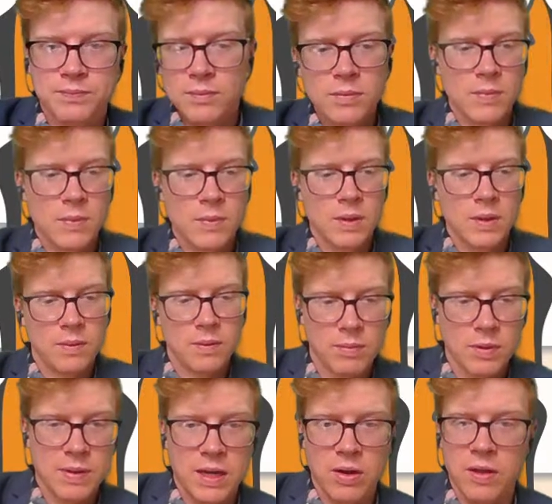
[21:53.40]
Ms. McNair
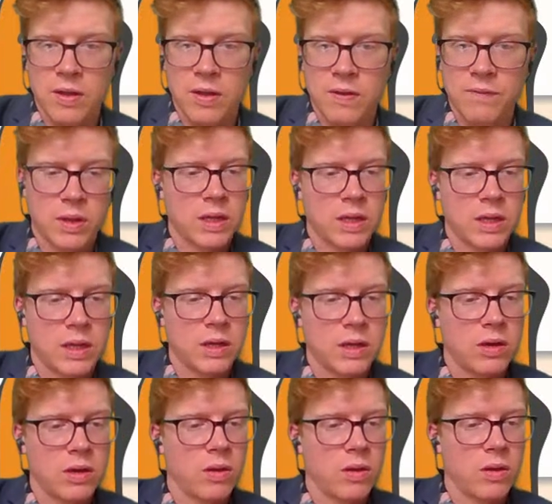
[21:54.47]
has fortunately gone through
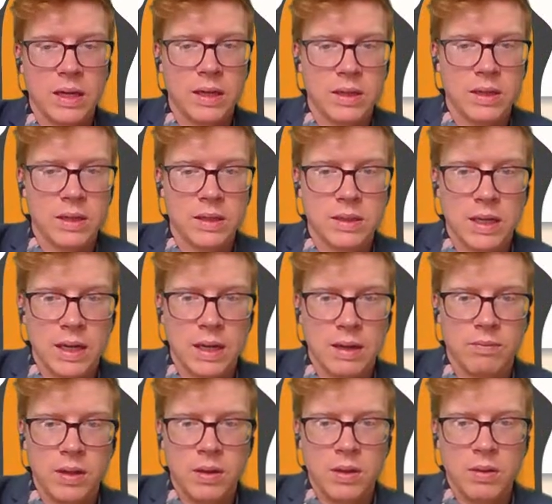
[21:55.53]
and put
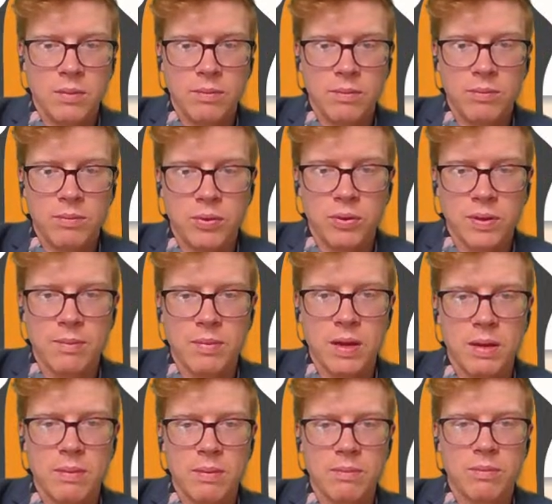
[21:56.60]
some important details here.
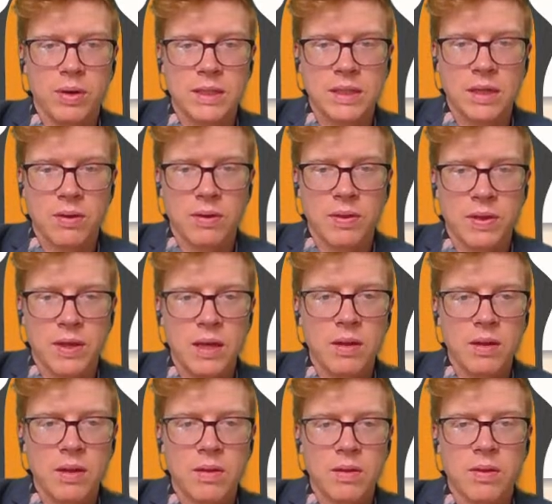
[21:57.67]
So you've got to be thinking
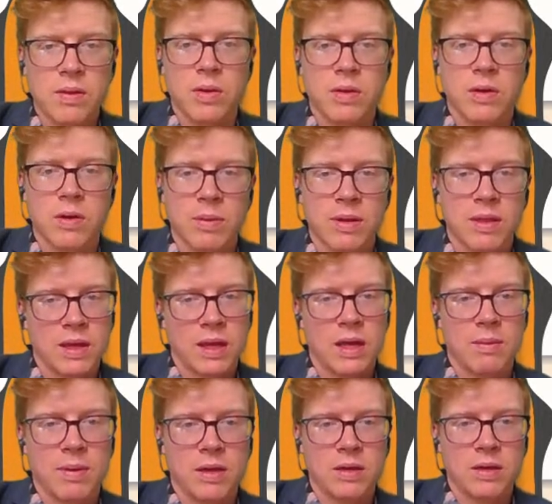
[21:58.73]
about describing the
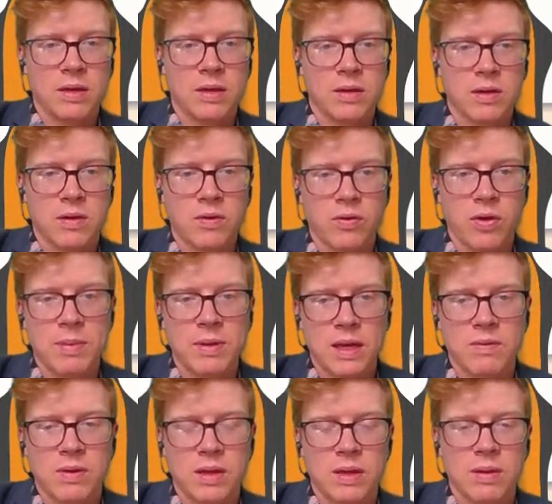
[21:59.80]
pattern and thinking about
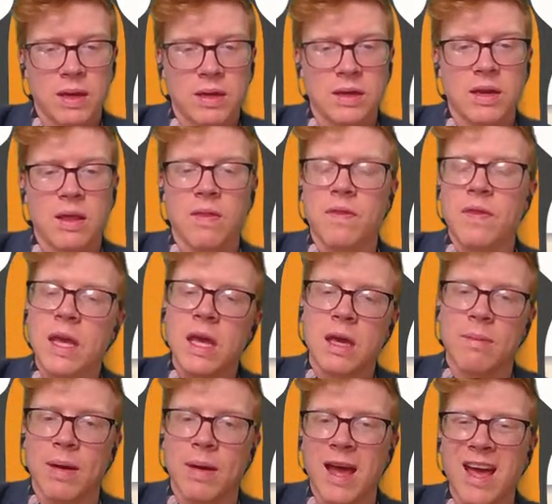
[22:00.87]
how is this
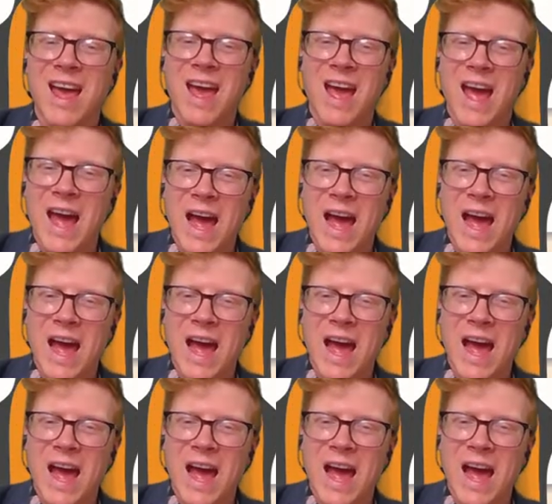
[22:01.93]
pattern of activity